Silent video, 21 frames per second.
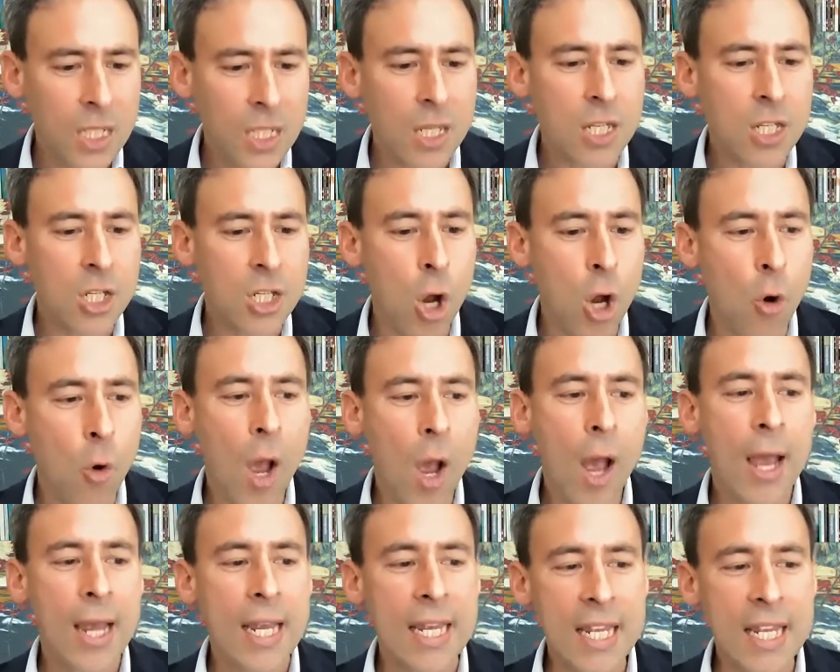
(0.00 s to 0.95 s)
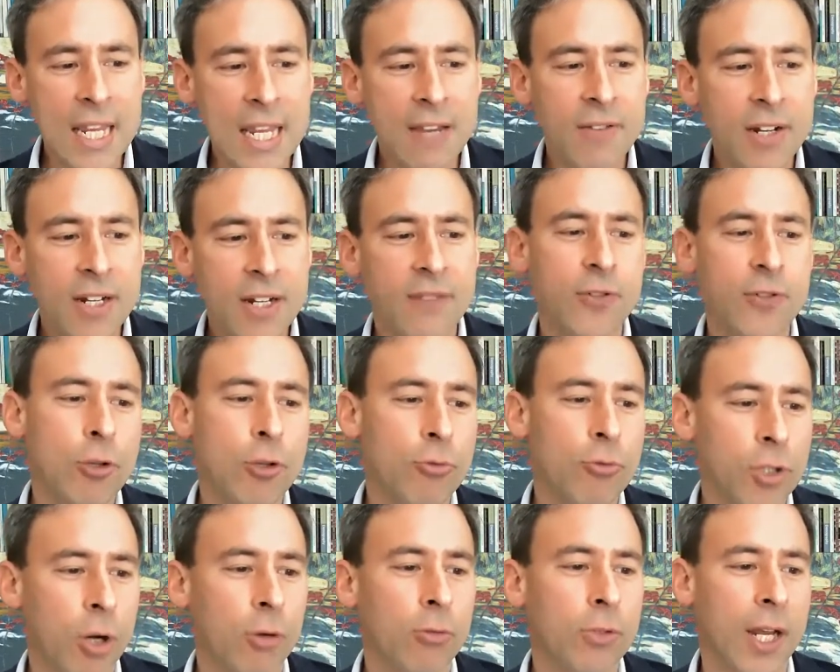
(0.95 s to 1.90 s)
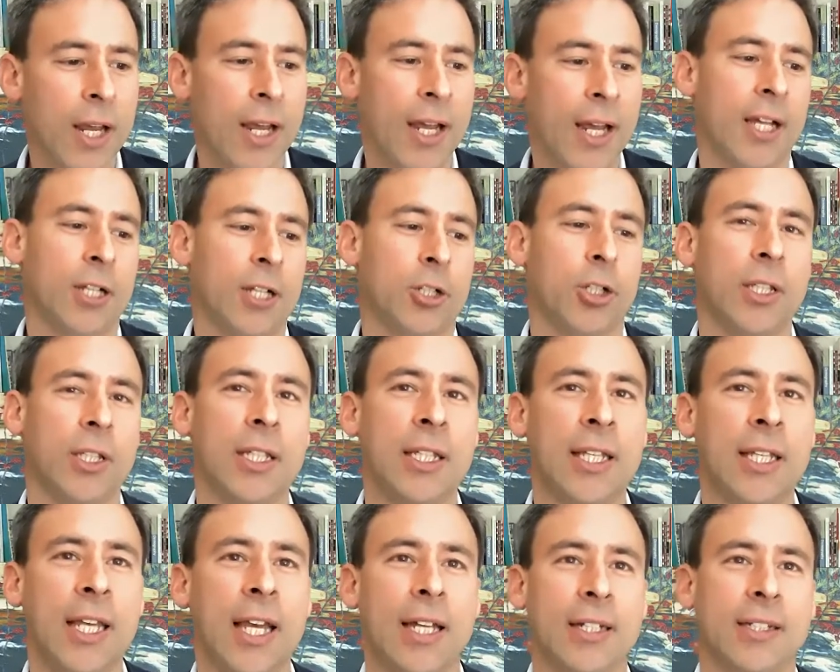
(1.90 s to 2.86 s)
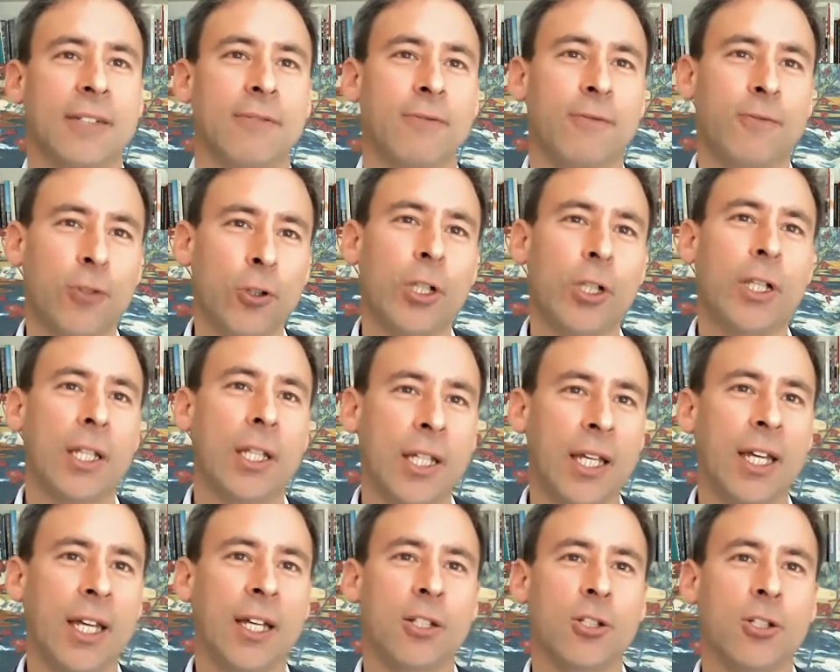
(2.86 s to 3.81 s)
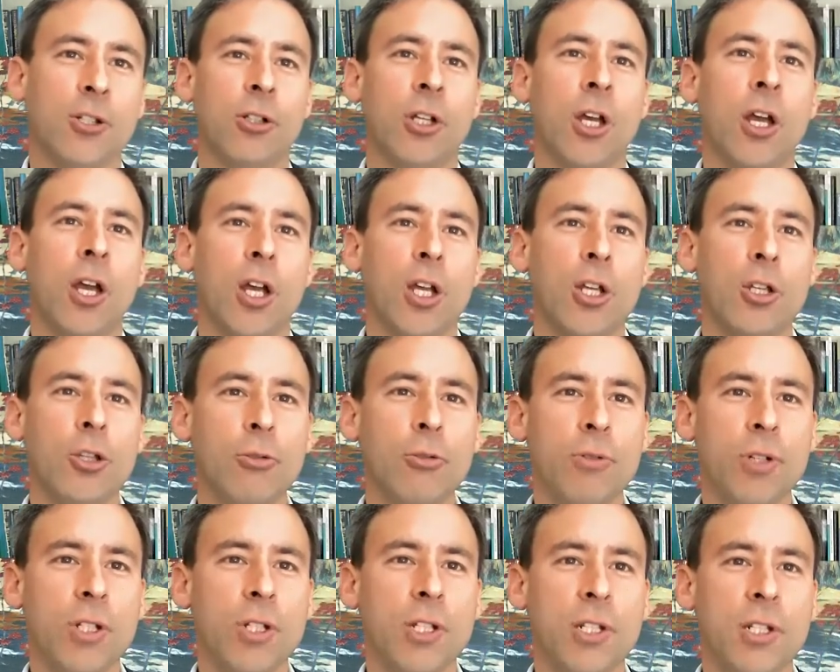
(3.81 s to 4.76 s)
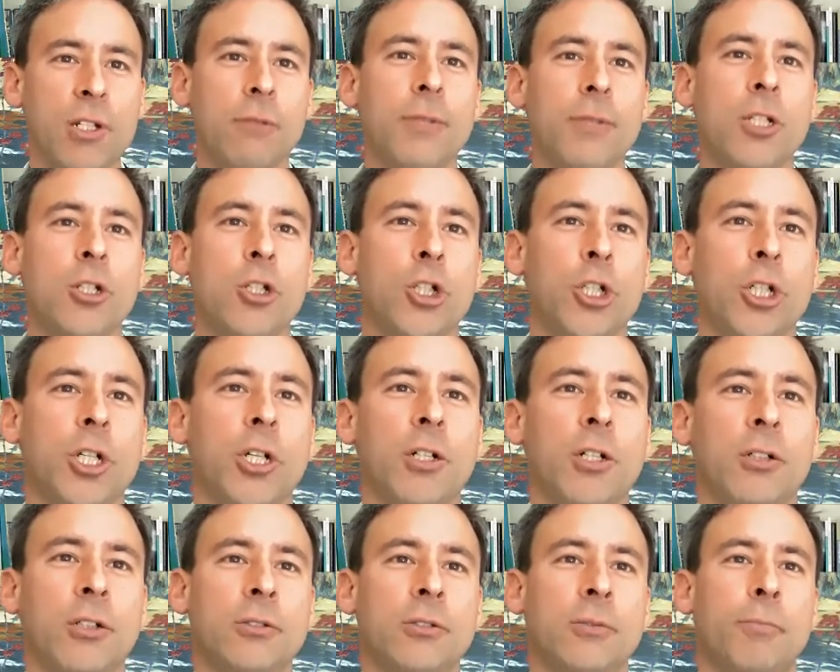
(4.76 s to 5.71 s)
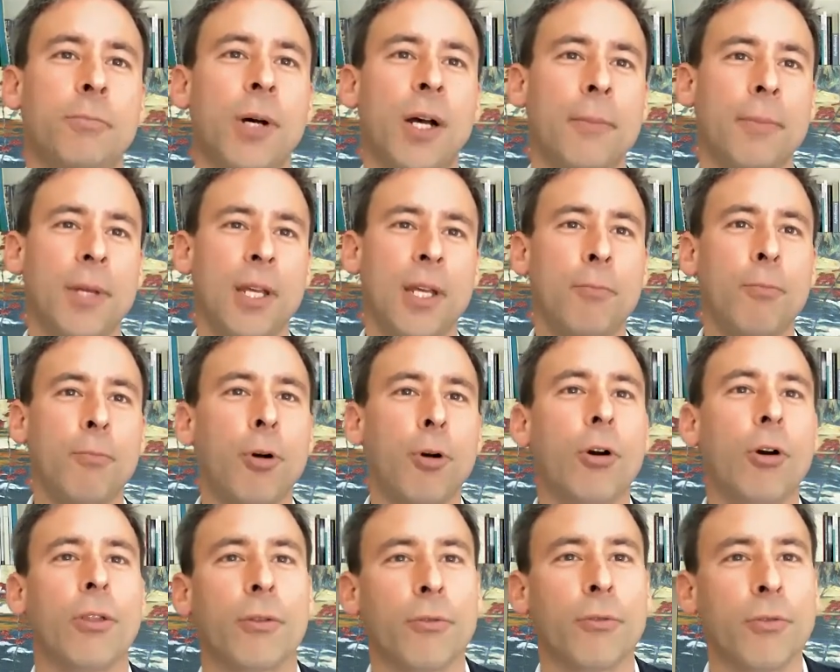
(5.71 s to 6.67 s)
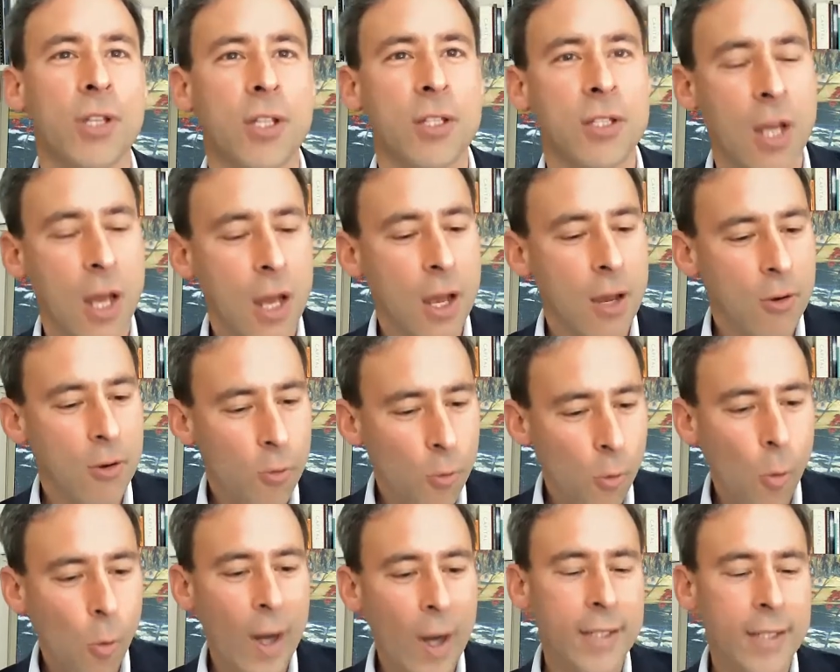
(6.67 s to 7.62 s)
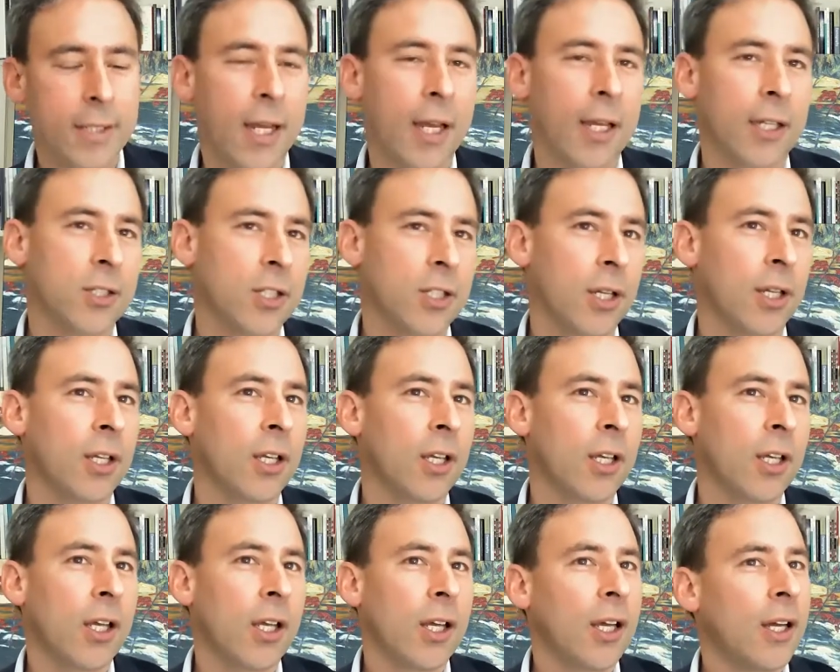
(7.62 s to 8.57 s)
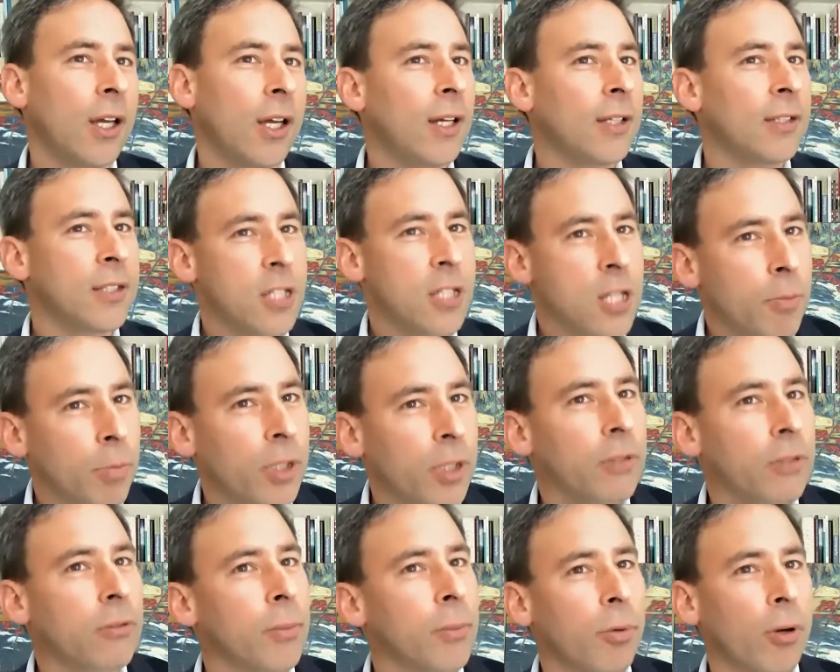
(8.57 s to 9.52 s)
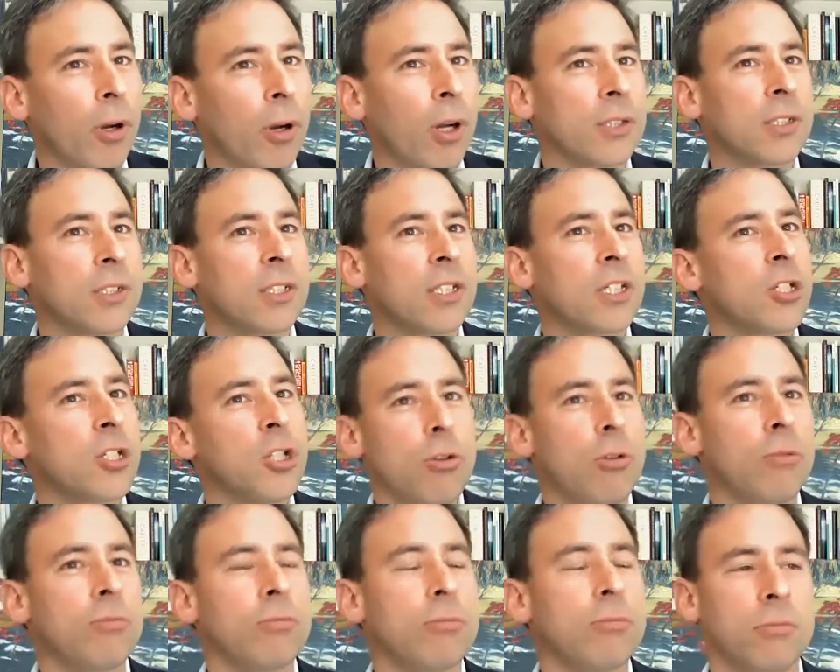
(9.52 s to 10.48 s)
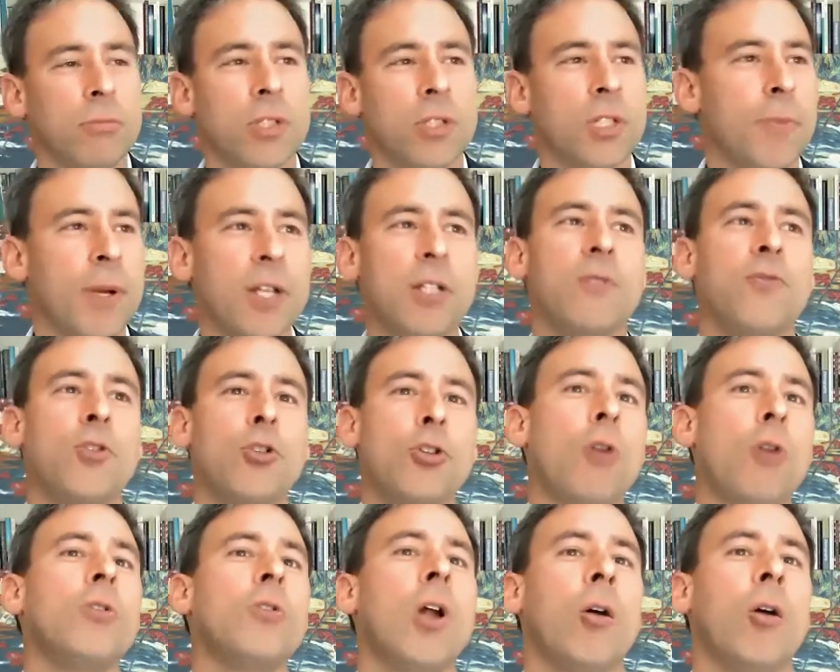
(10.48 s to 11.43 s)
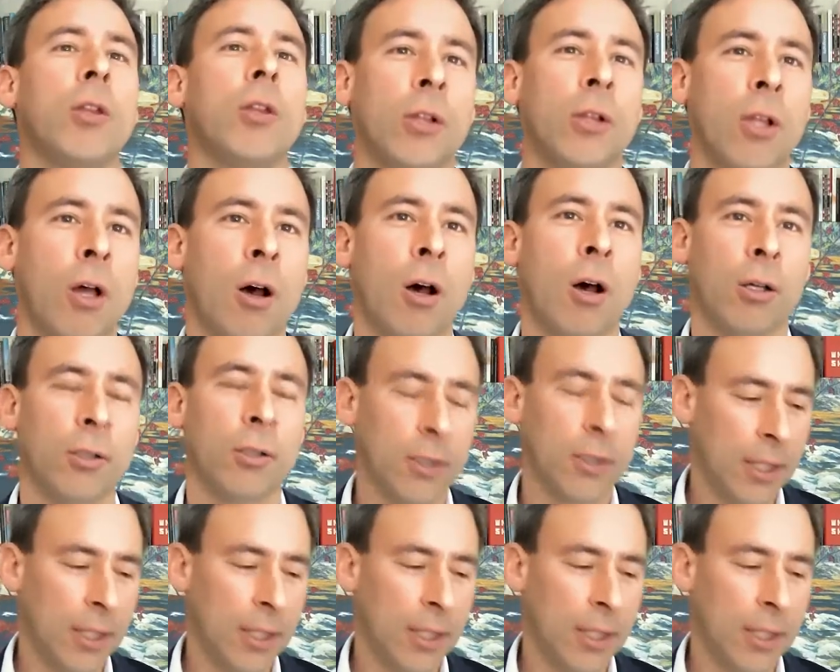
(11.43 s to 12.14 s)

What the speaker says: So even if you don't actually get fully canceled, you can still be chilled by being put through these quite taxing disciplinary process, because you don't, especially if you don't know the law,